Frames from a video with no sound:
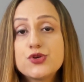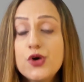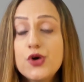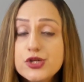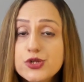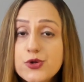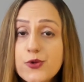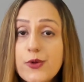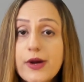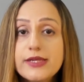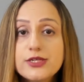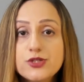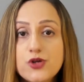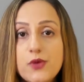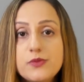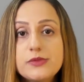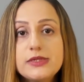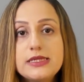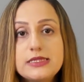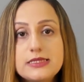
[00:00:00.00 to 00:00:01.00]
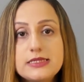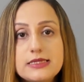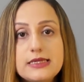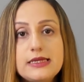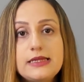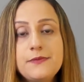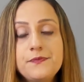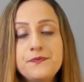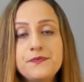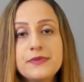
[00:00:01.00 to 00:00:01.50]
not quite commonly
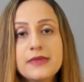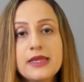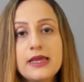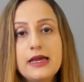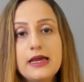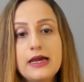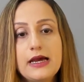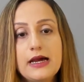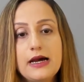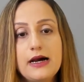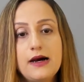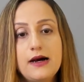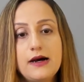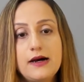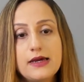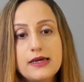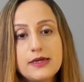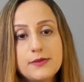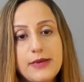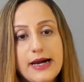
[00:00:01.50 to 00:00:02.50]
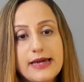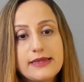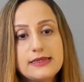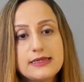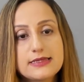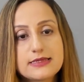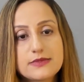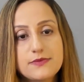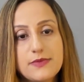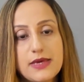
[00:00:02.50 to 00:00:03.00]
seen uh, by
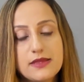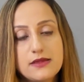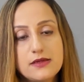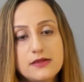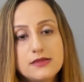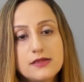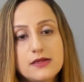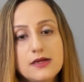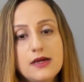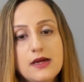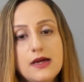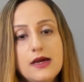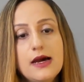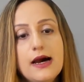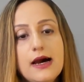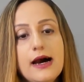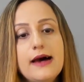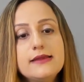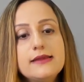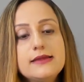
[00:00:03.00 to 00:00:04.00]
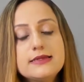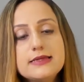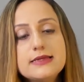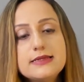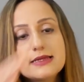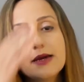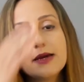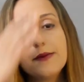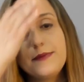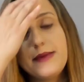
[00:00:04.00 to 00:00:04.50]
this method. This
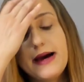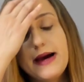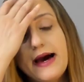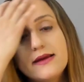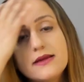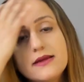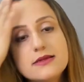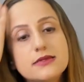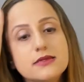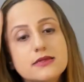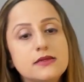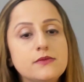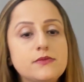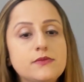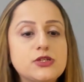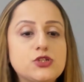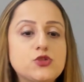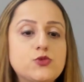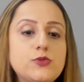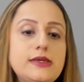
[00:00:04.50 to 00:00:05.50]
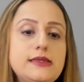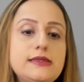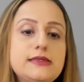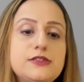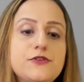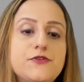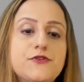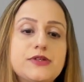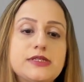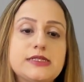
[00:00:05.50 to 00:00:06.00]
is a comparison between the
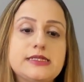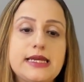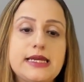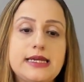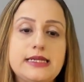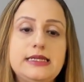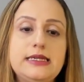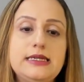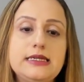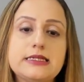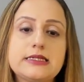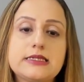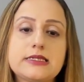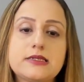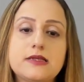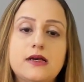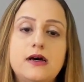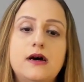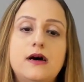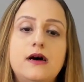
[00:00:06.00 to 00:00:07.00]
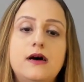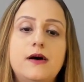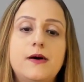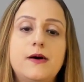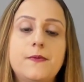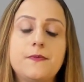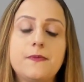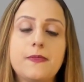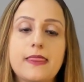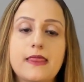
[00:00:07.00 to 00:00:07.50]
different techniques
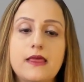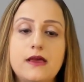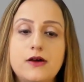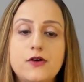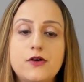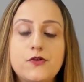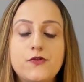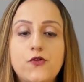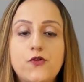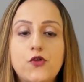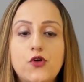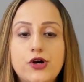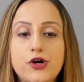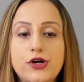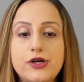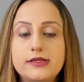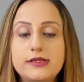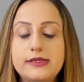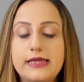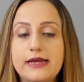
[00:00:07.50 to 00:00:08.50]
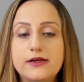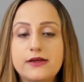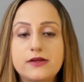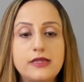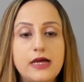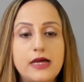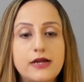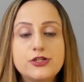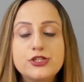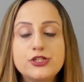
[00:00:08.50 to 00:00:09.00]
um, uh, for
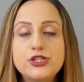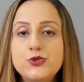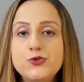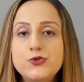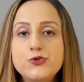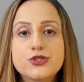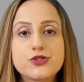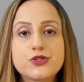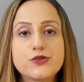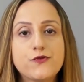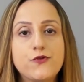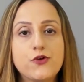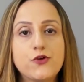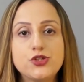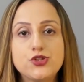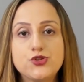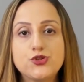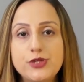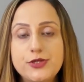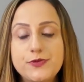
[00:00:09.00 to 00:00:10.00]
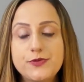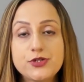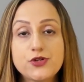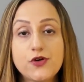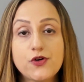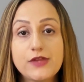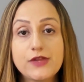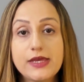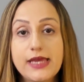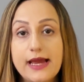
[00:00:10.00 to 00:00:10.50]
that, that are used for the treatment
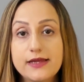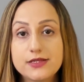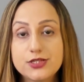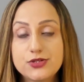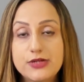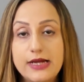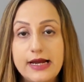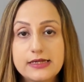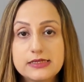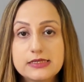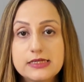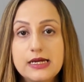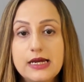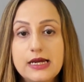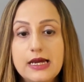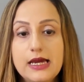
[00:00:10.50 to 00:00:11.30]
of the cataract,